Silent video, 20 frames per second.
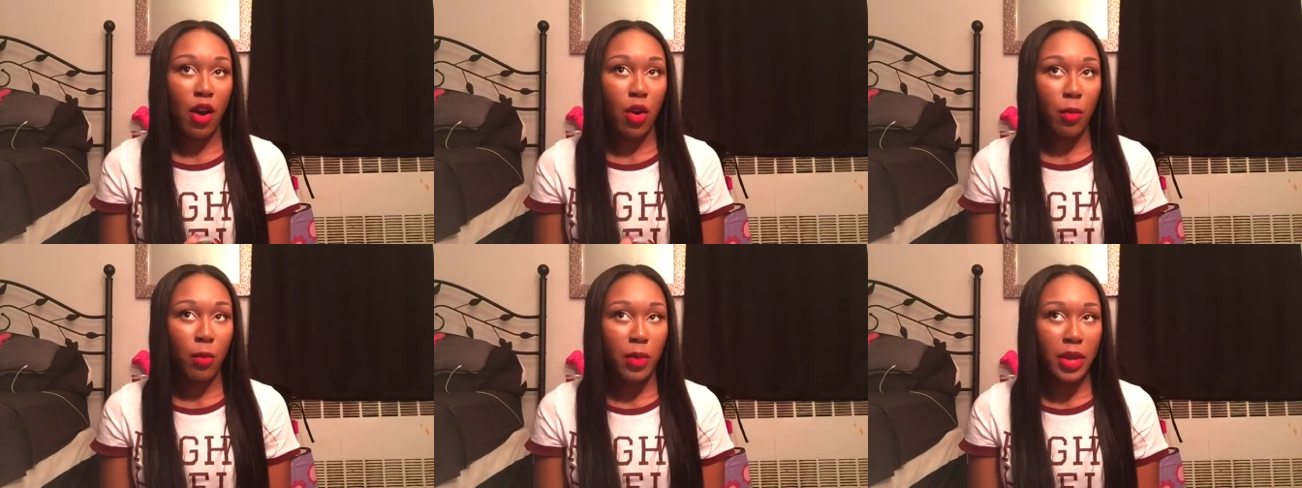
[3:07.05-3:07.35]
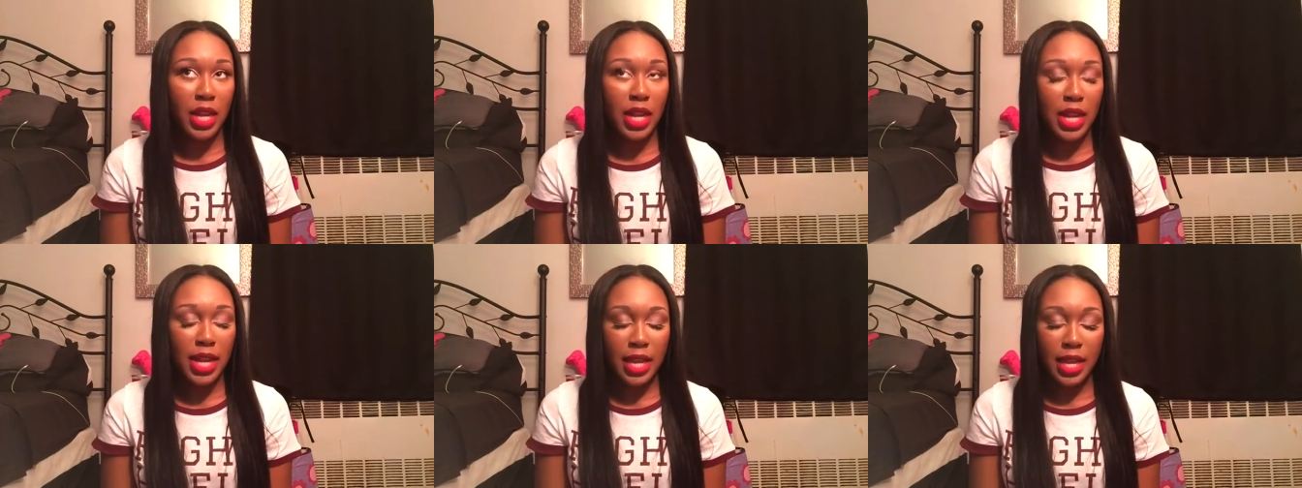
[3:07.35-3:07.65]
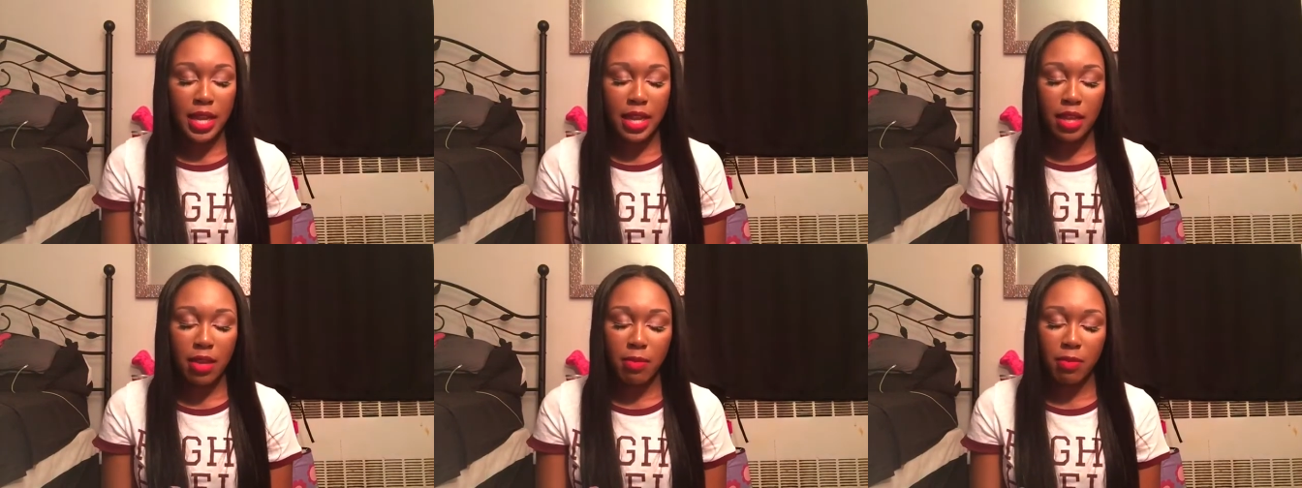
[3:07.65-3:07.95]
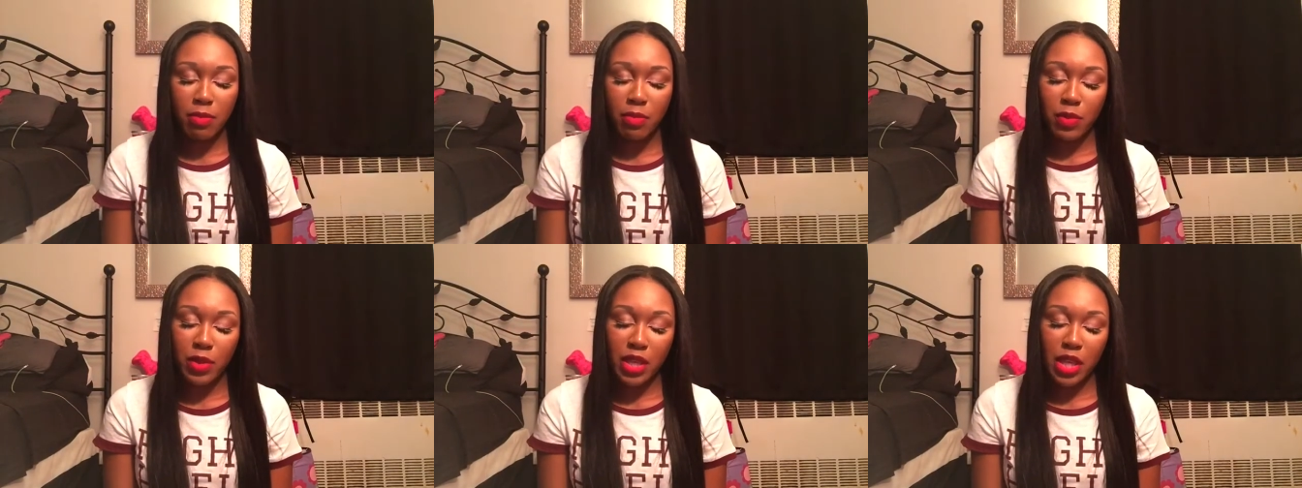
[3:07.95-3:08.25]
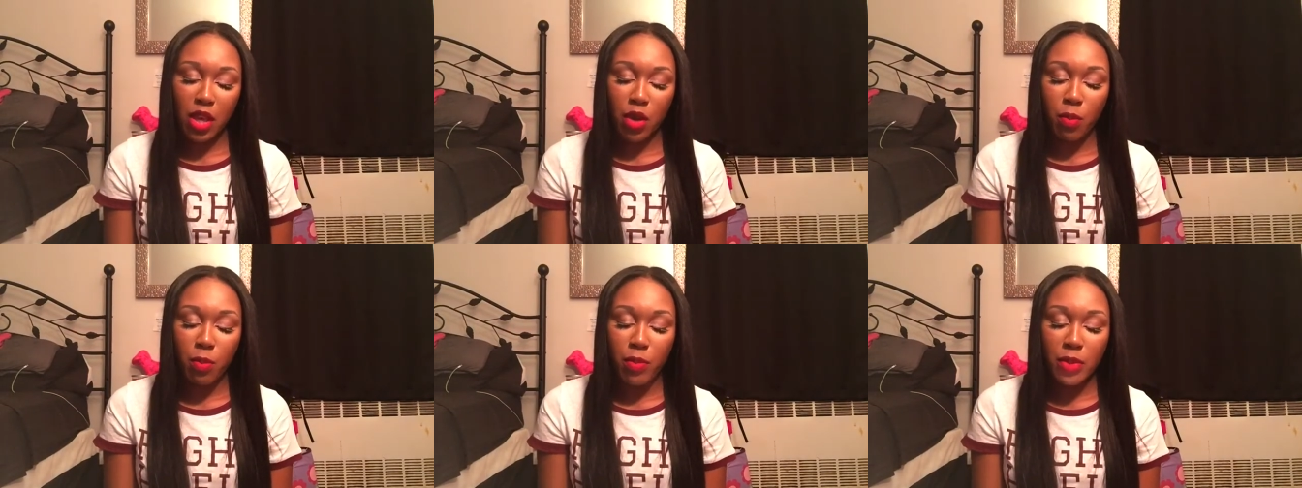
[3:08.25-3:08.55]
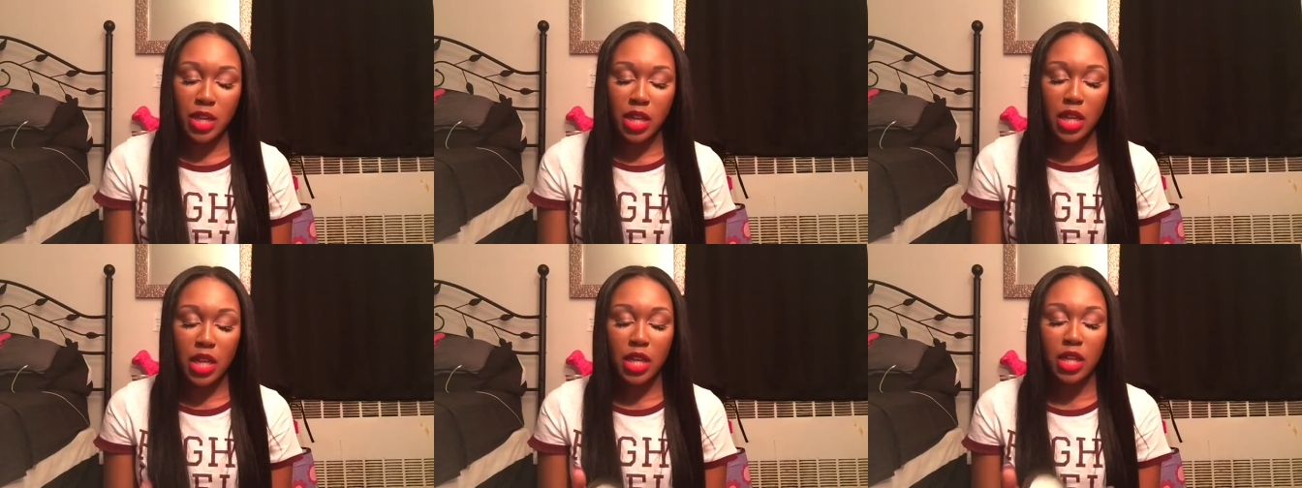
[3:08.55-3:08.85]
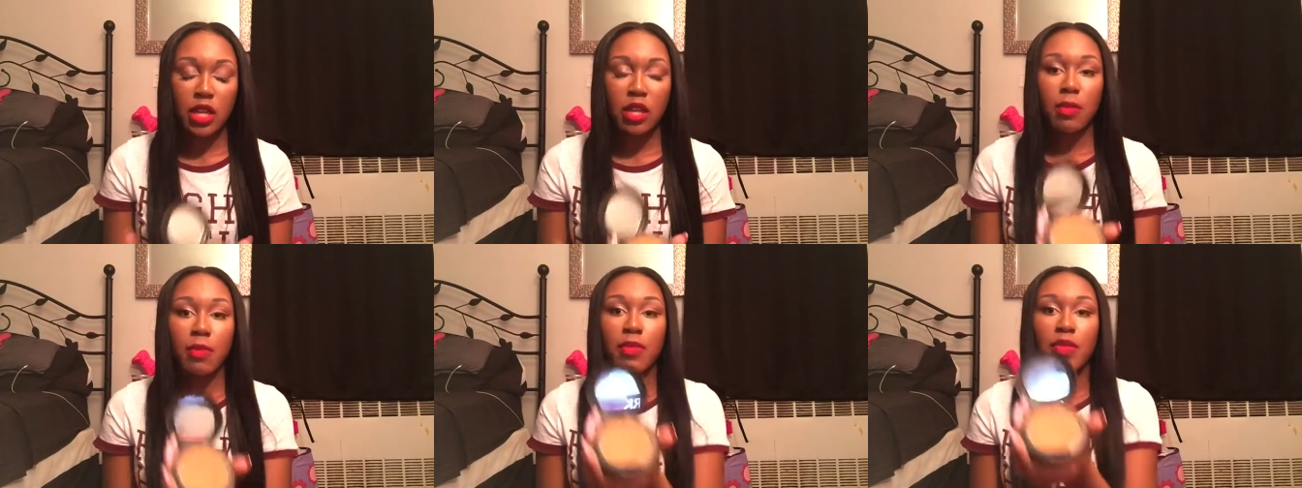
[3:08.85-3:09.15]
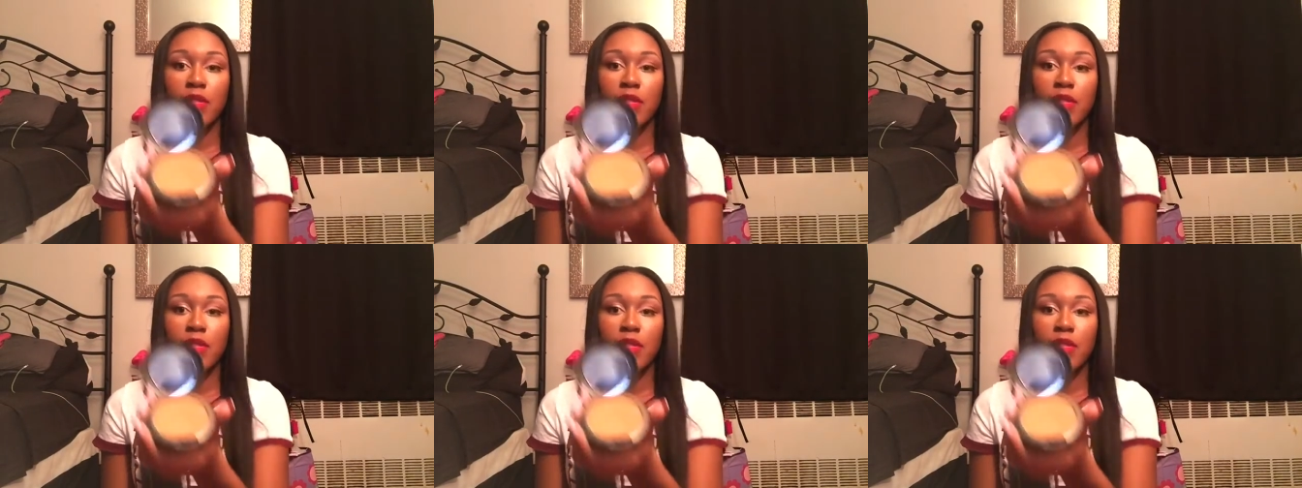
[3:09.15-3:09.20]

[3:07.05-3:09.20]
open it up when you open it up